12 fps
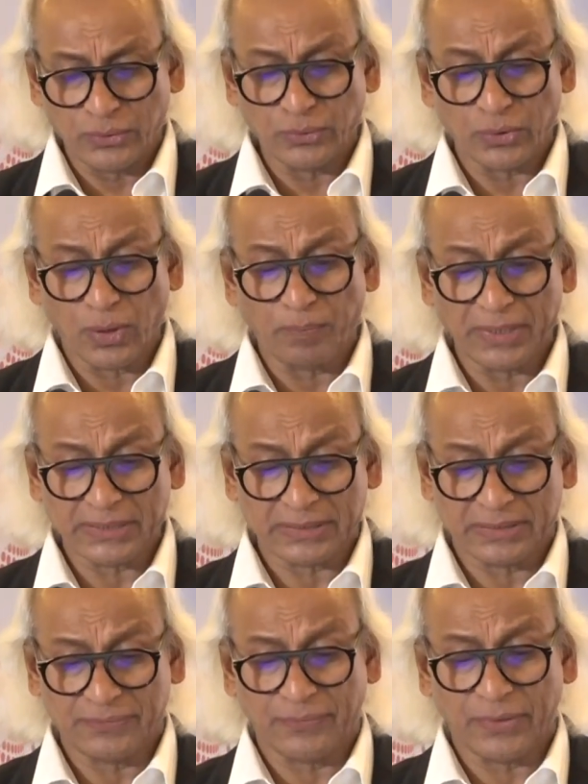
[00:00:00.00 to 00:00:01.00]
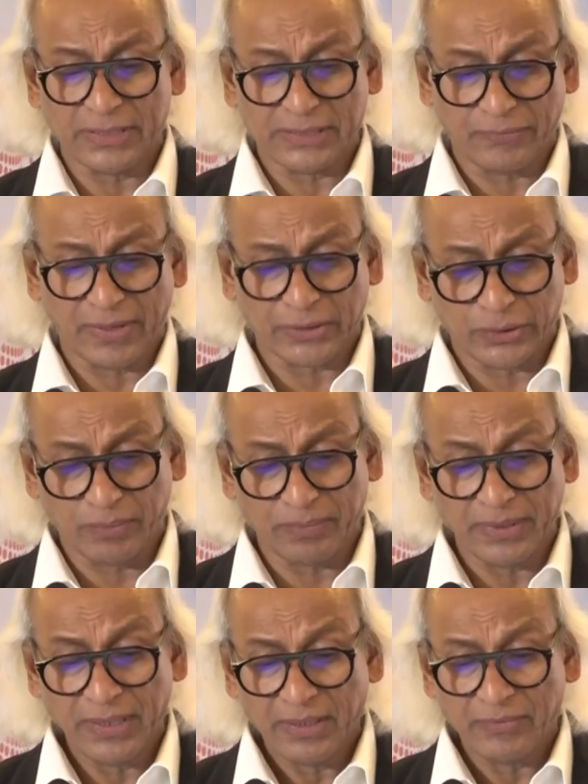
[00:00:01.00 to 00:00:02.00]
topics for this
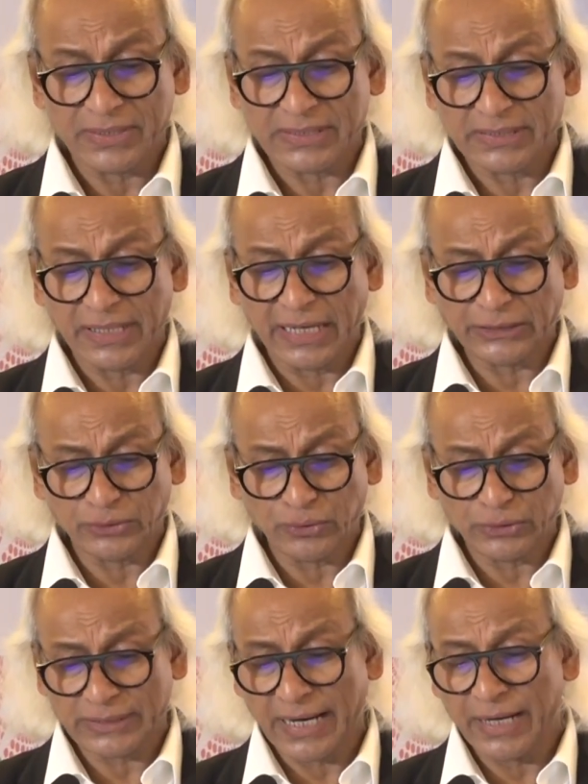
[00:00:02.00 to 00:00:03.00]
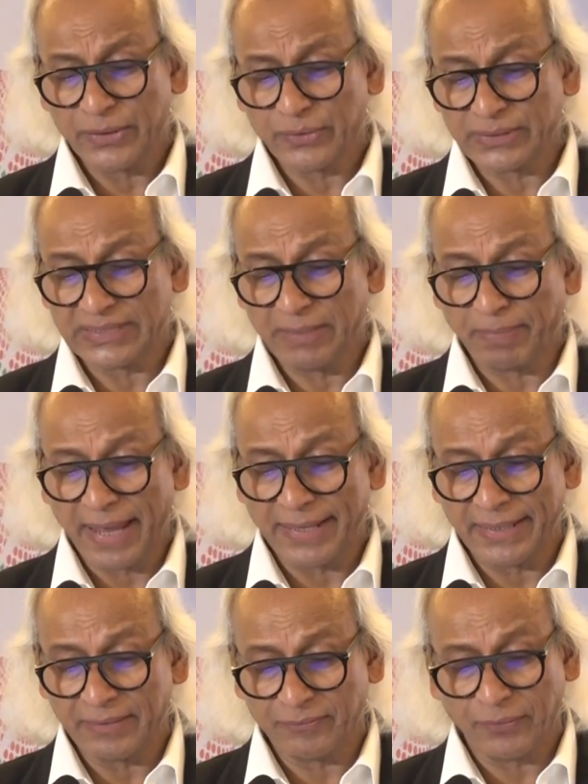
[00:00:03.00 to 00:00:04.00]
workshop, which is resource adequacy
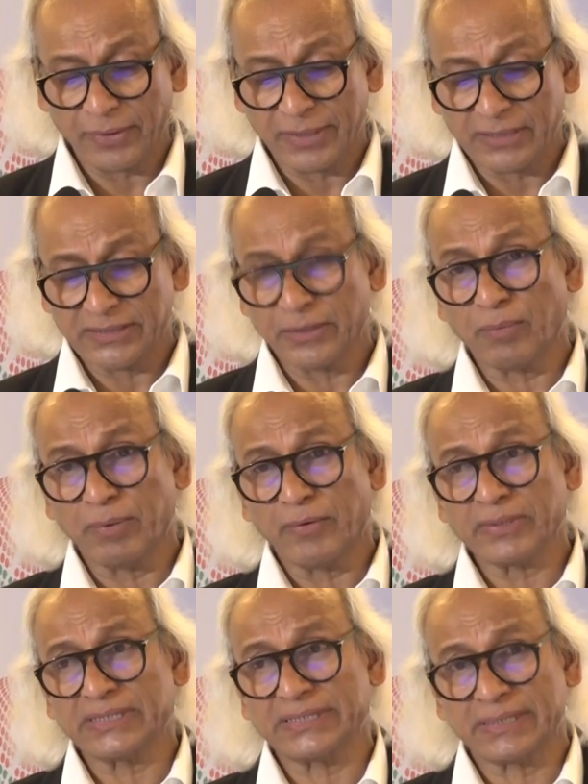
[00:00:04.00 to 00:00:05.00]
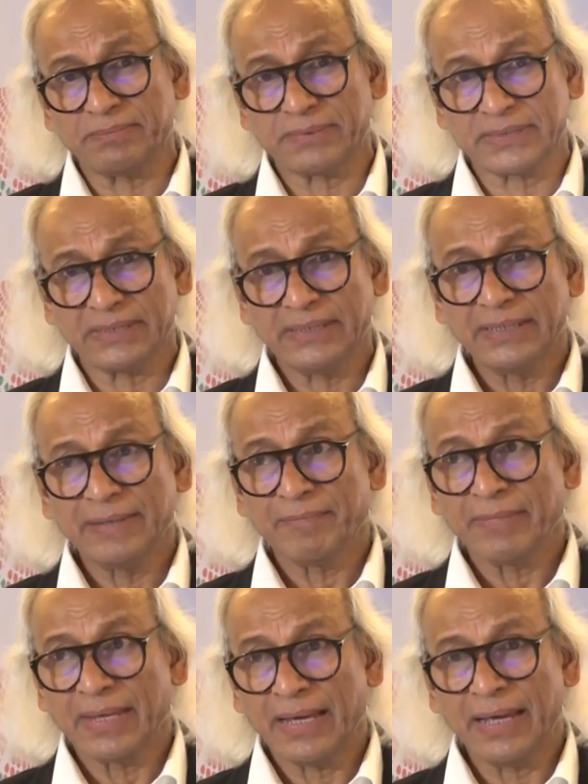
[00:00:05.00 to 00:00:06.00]
planning for net zero power systems
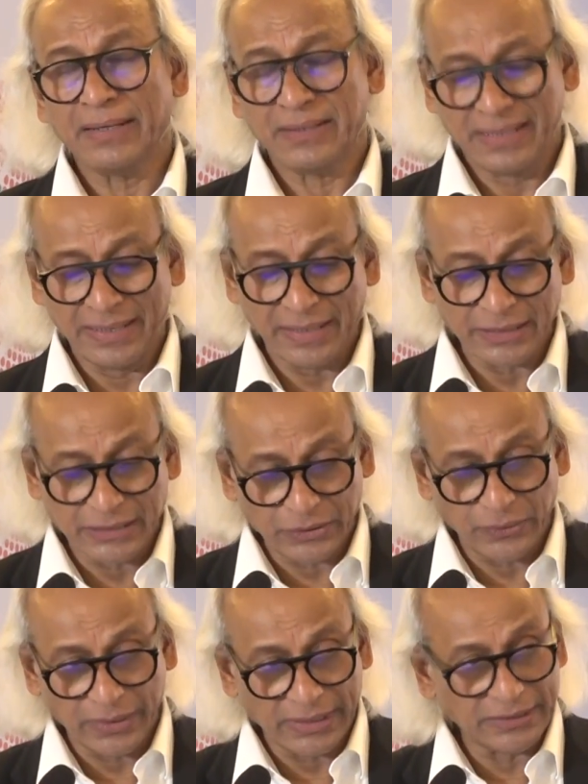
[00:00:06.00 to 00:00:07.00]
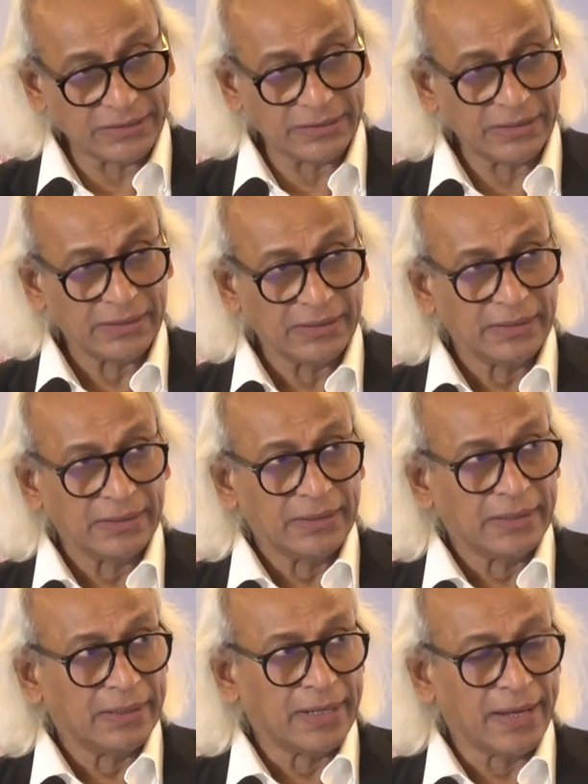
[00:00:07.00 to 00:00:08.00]
and energy storage.
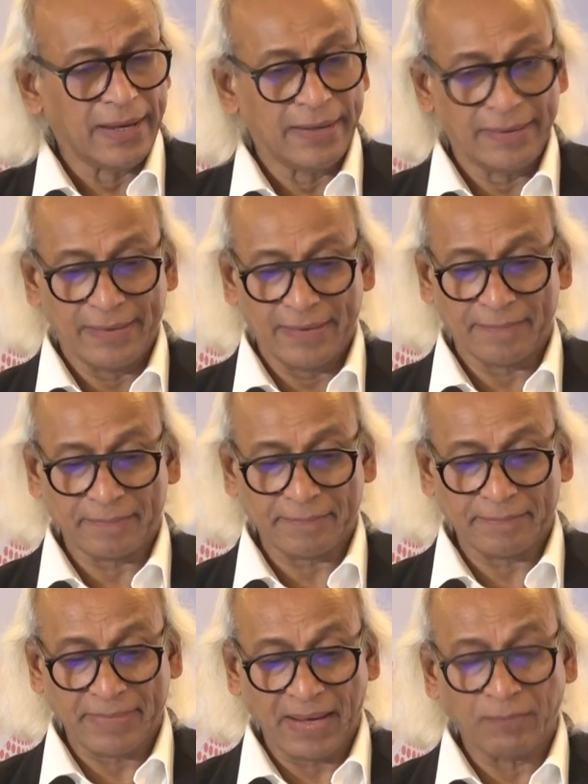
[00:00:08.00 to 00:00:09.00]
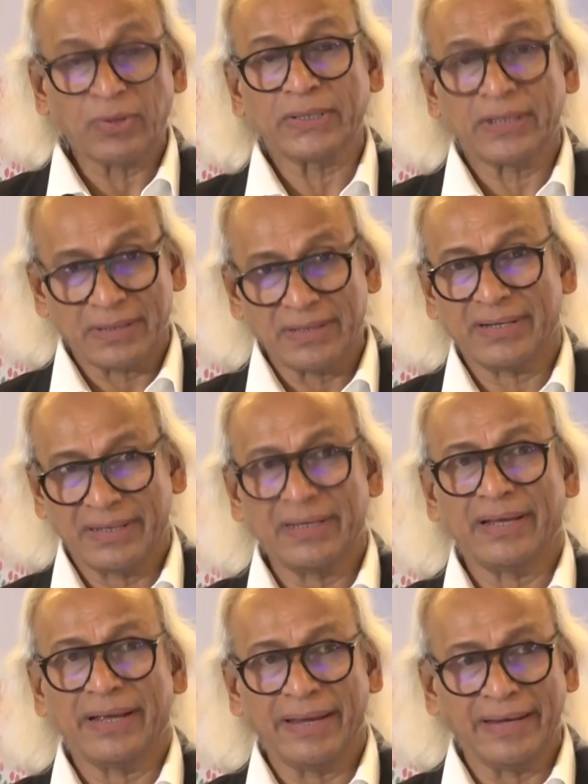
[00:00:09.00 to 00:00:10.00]
And both are
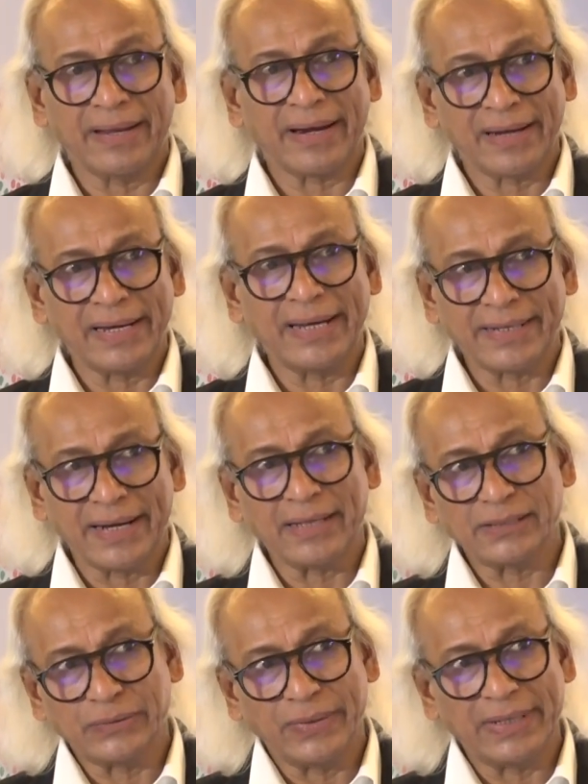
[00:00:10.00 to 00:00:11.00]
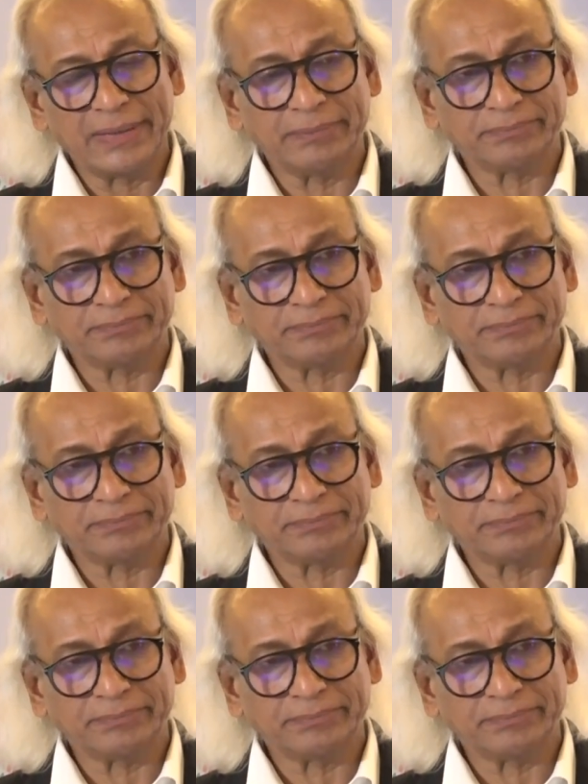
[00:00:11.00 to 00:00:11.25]
interrelated as well.